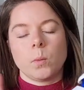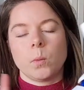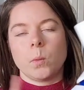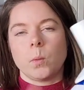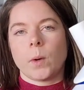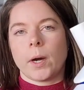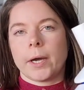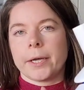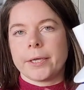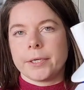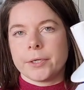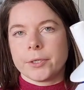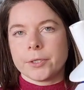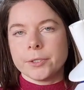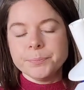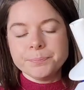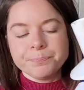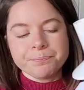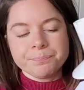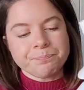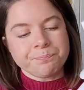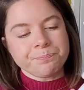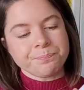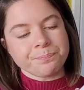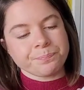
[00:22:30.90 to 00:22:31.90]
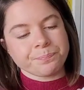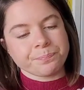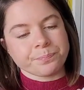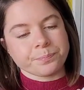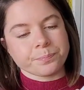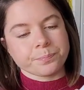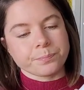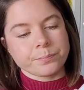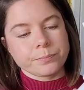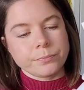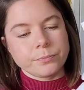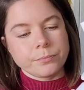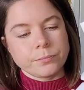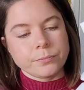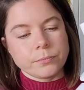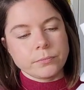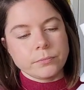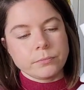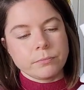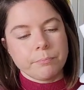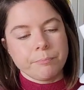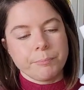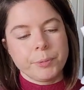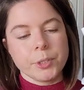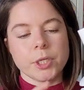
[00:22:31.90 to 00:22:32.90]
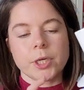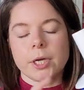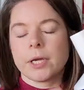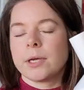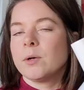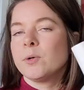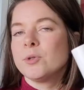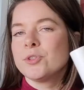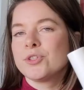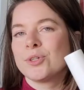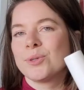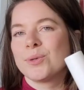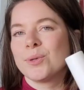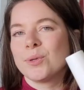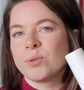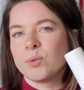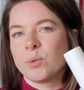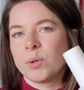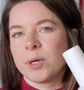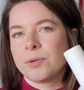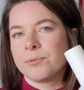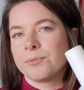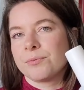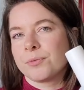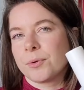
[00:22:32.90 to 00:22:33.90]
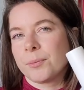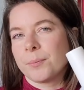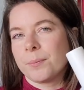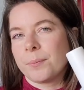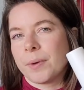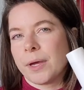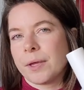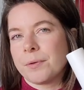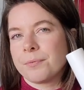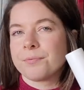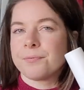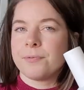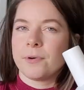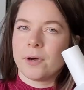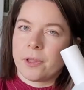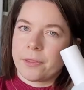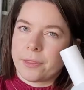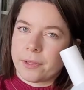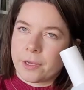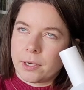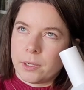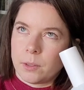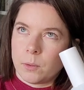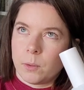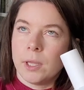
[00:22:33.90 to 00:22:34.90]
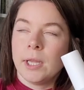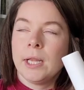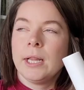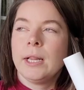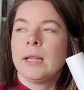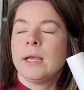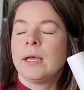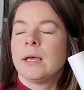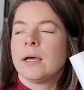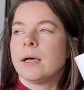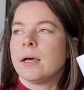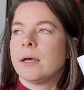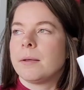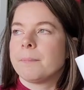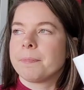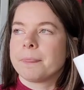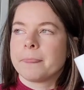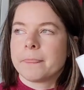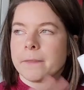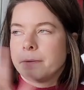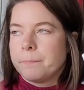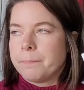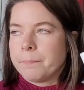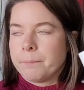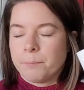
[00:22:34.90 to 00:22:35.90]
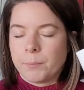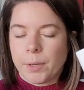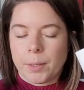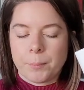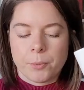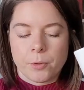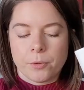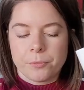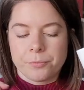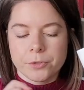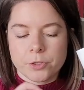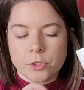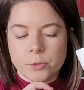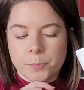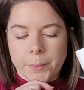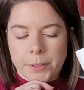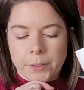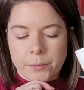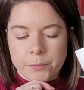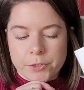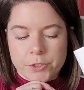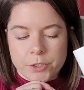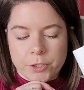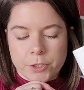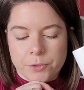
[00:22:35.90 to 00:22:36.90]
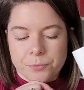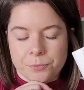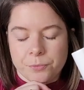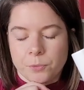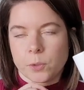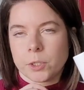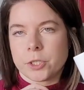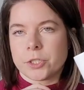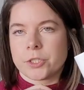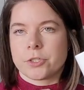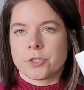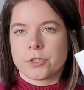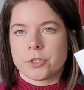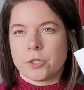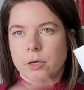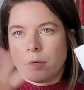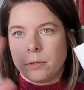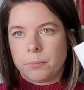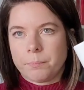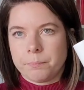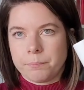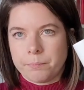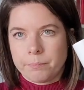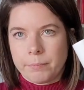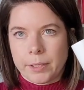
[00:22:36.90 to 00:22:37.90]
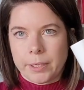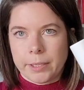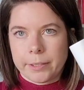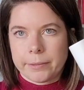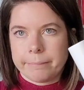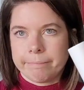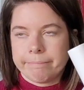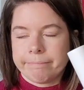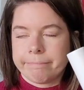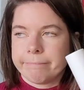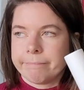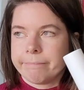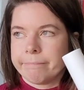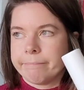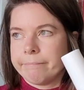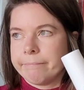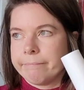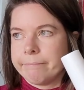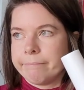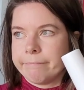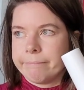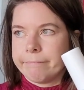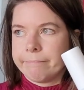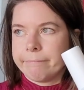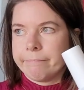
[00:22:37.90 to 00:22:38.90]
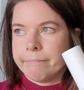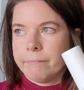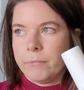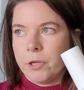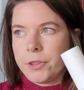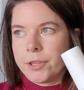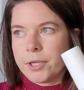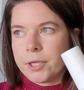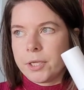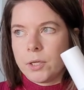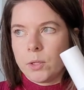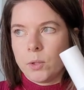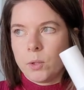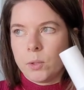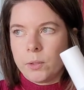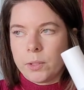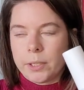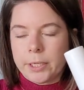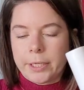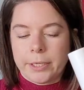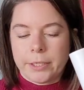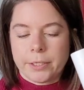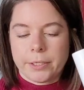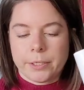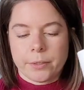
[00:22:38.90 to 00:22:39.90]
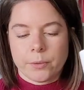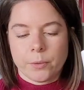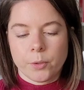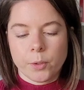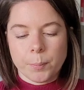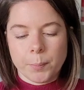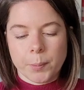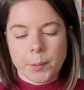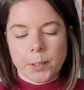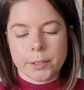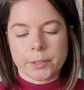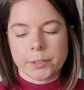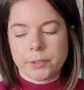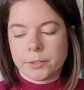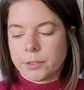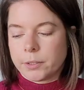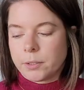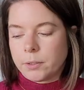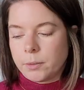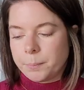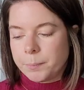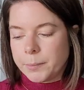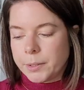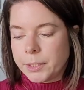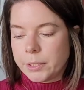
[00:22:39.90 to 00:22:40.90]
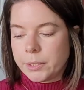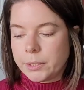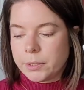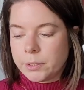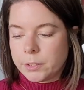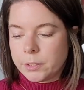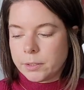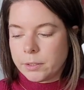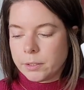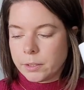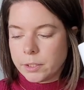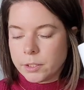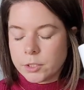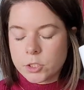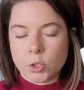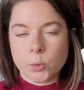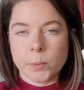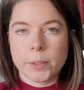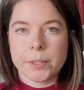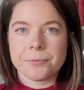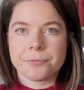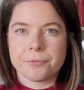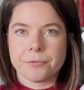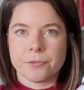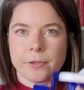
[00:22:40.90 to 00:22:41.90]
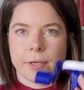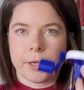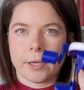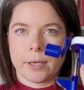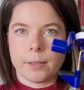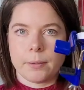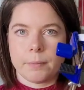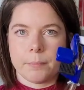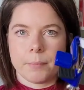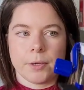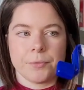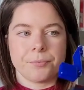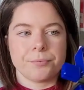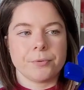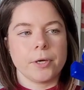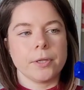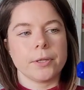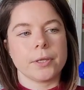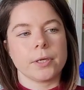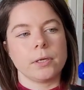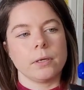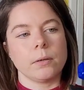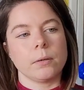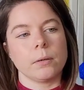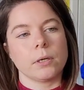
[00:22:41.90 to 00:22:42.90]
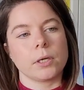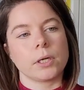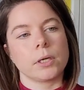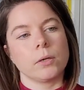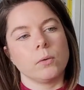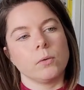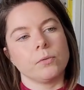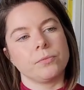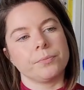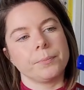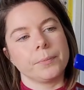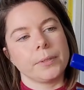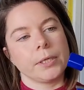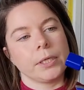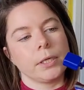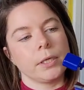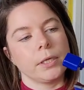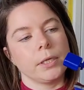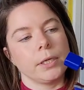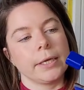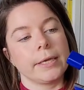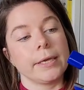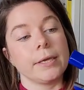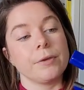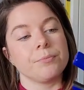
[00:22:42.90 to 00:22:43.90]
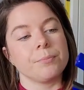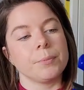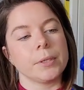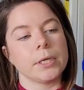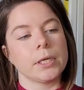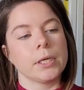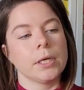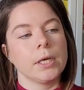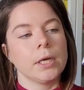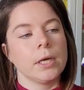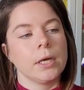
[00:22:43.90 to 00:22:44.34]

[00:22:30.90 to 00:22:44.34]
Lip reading: winder. But I also got one from my father-in-law. My boyfriend's parents are divorced, so my mother-in-law and her partner got me the Swift, and my father-in-law gave me